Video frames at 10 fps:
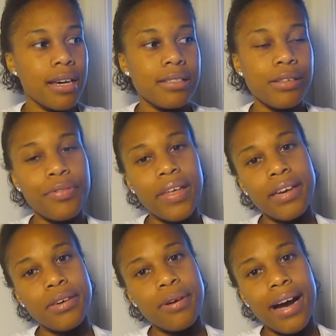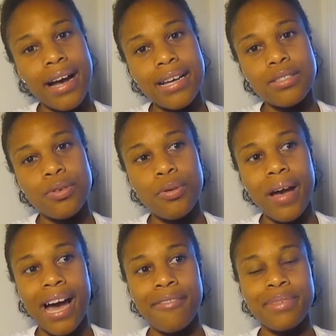So thank you guys who
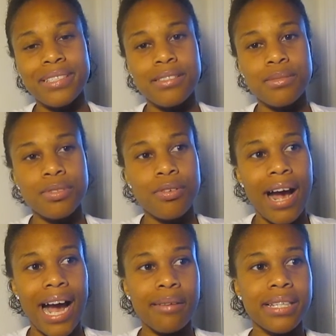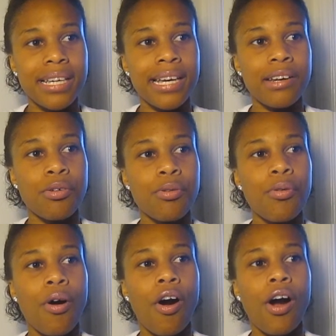have been subscribed and
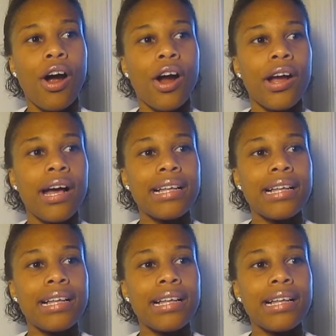who are